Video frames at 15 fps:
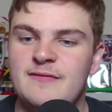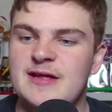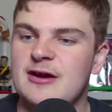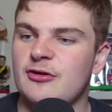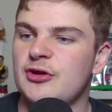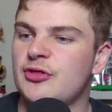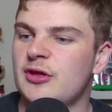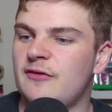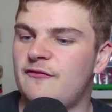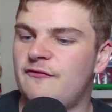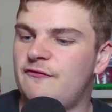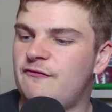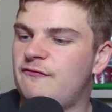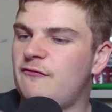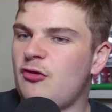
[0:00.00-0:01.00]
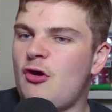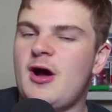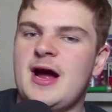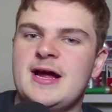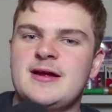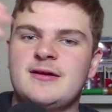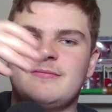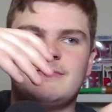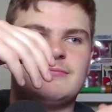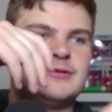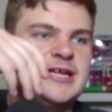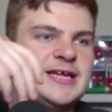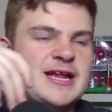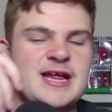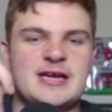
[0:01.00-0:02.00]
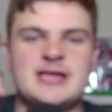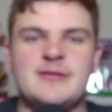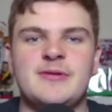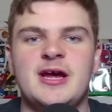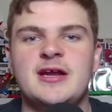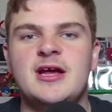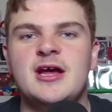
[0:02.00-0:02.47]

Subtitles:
There is a fly. Get out of here, man.